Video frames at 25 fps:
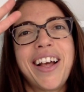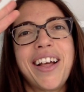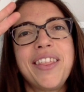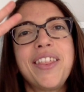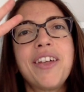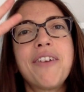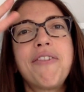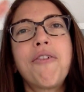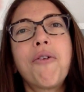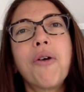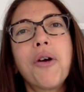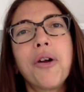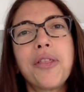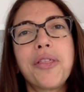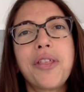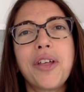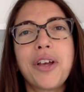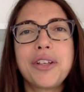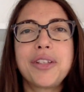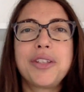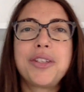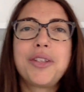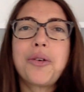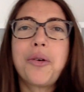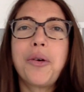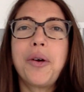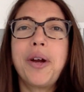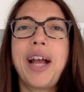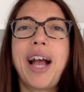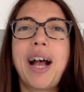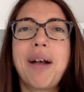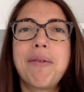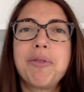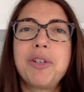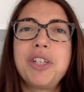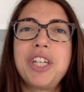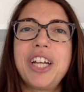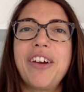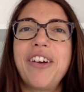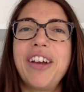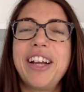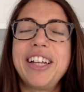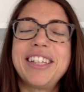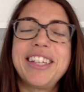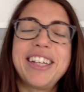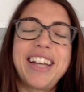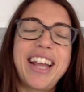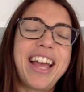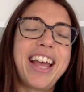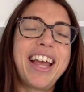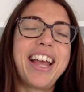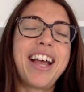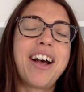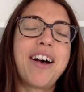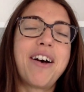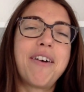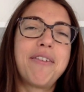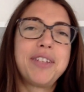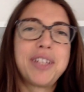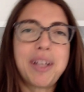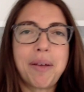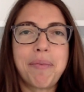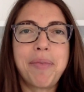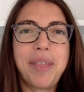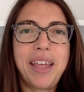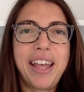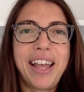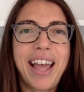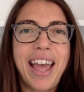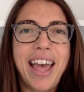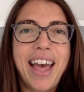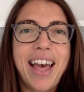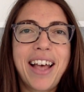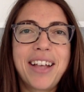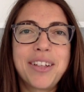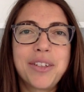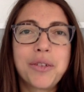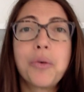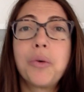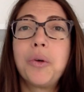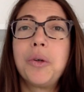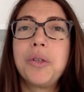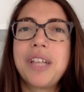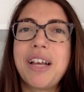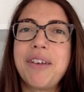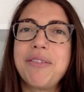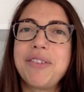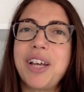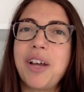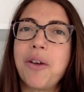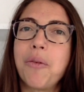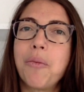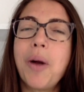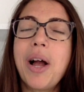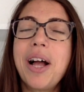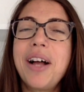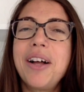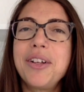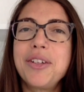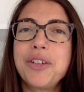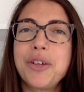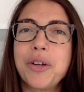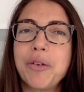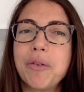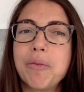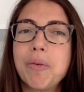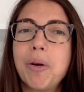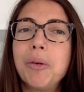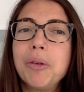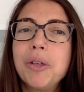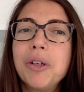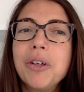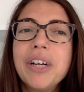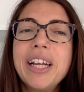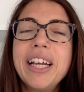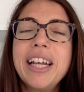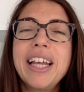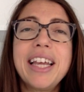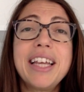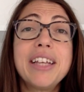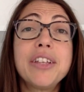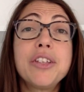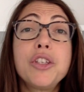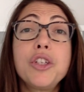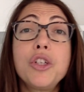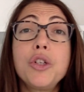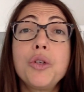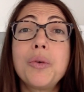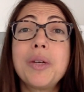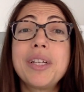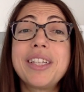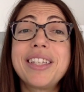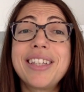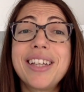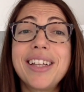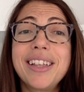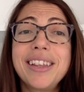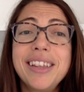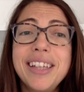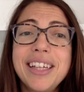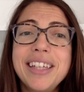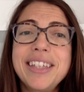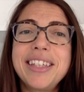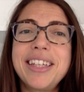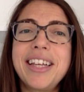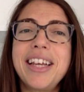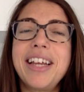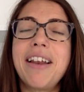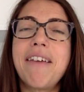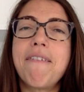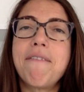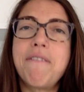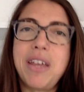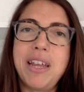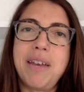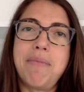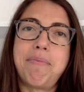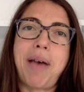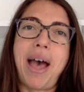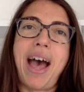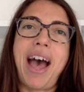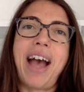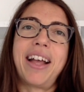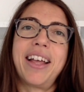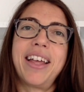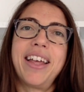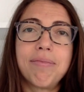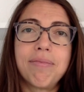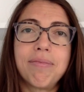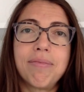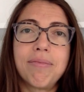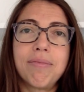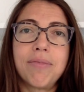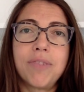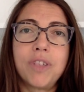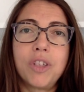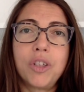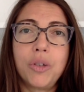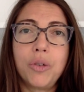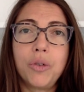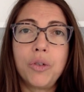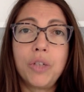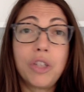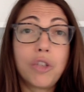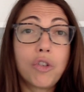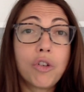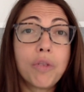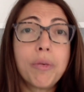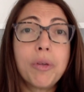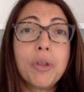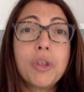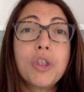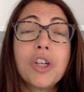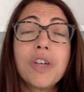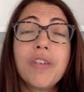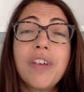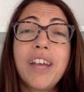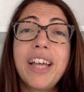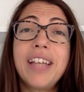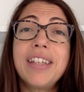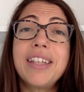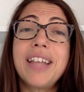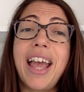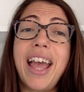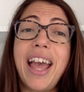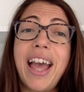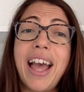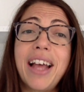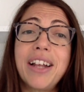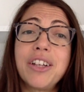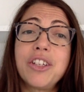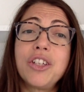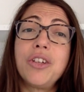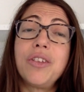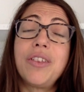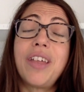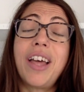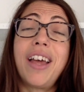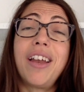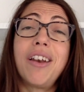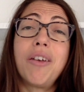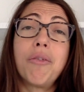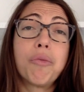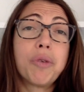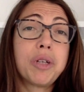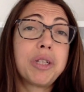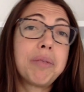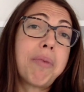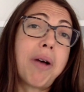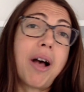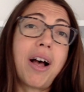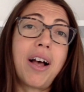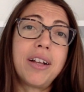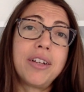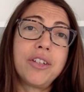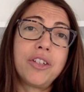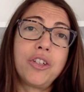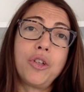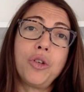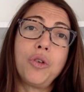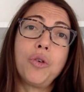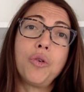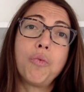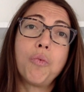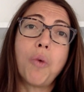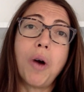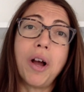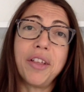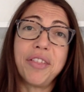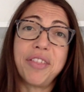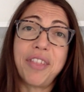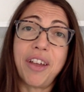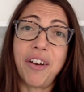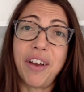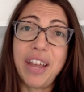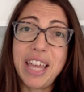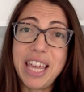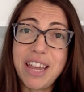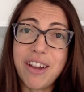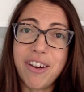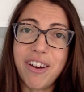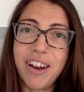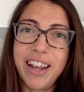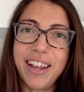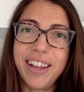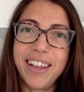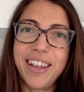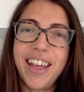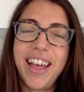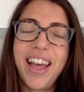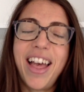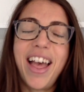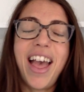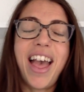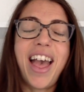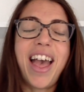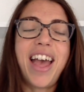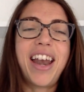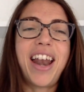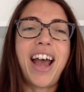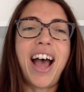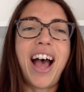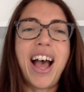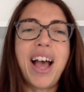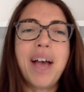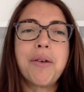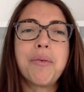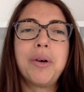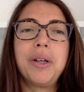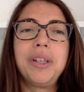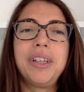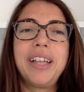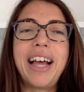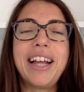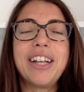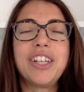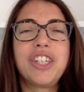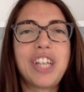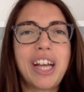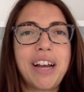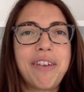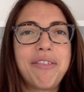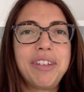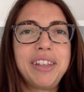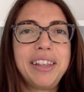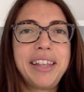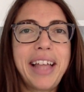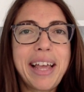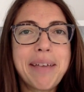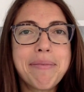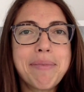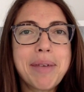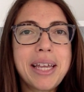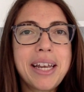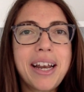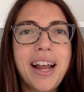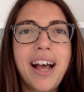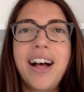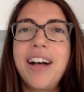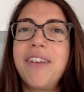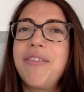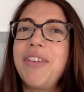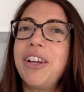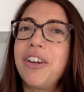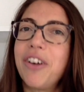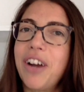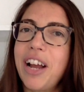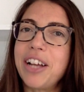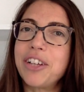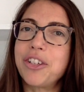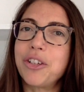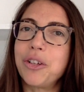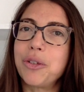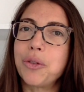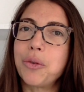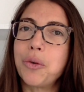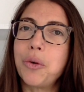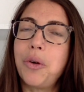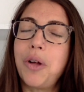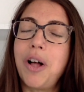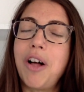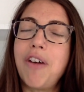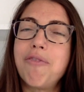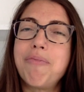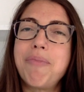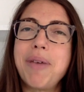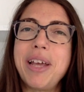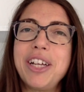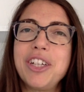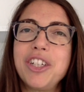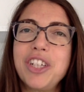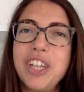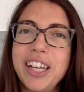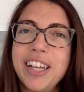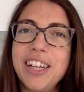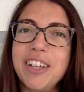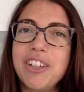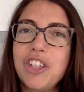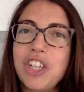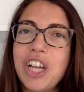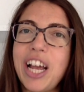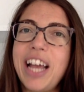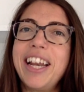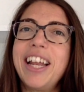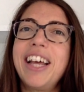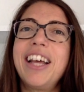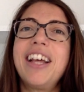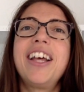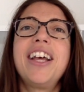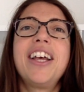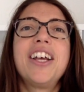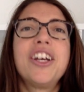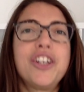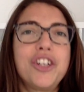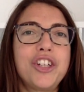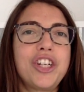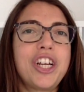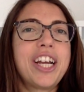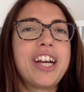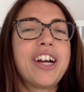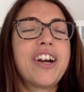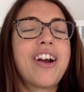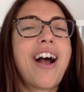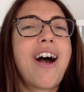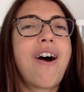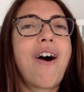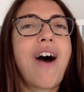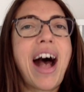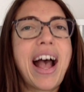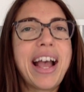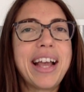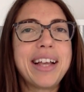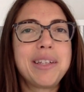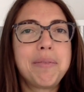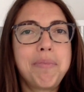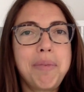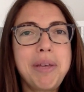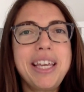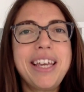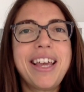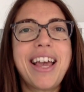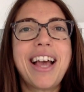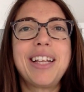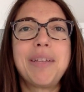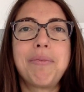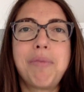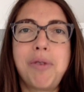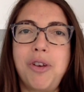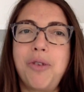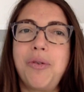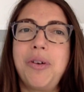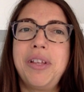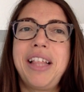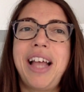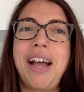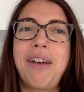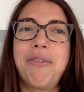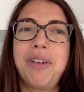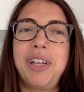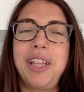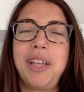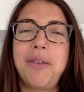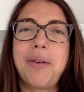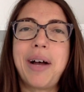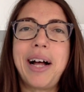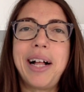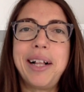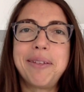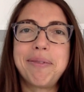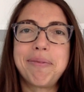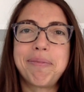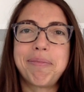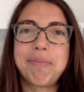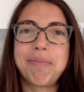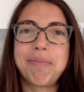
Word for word: The fourth story I'm sharing today of something uh, schools have done well during remote learning is to solicit feedback, to distribute surveys, and to then respond to what they're hearing. And I will let Jeff Lehman of International School of Beijing, China, share how ISB has been doing that really well.